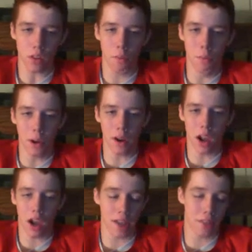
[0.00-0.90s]
But
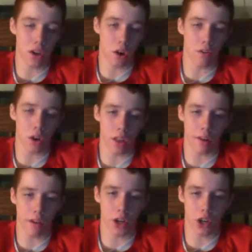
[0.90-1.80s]
uh, I think overall
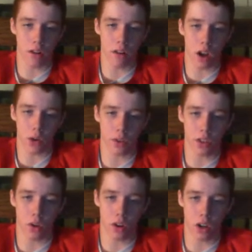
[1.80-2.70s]
that Rajon Rondo
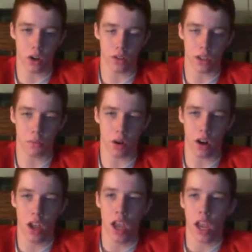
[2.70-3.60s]
is going to go
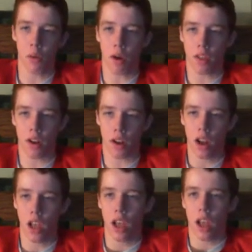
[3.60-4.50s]
somewhere, and whether
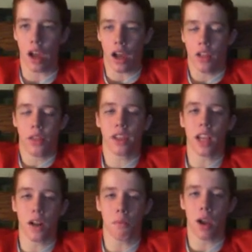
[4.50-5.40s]
I, I think
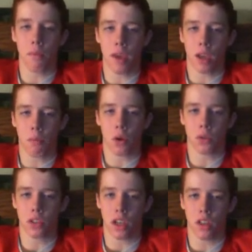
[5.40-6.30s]
that it might make
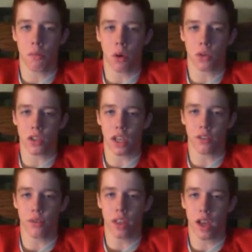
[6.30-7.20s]
most the most
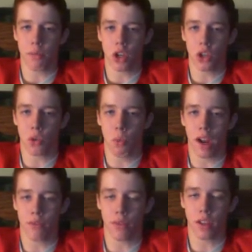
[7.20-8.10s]
sense for them to just
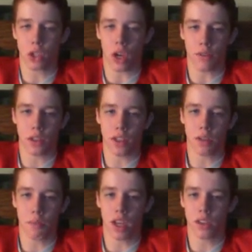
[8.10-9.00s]
wait for this
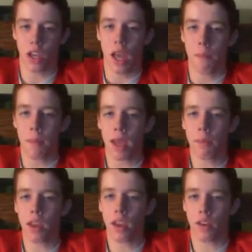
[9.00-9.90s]
offseason because
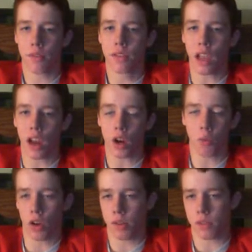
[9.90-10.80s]
maybe if
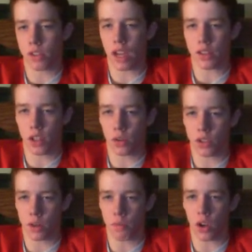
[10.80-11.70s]
Deron Williams decides to go
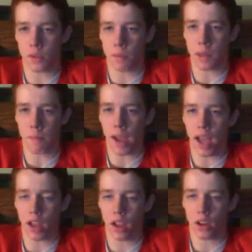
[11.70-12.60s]
somewhere else, but the
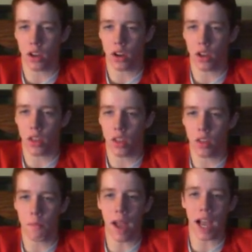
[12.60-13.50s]
Mat,
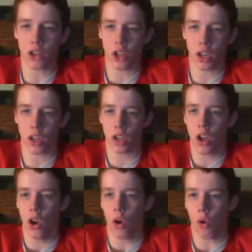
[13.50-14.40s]
the Magic
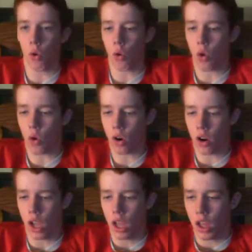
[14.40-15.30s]
or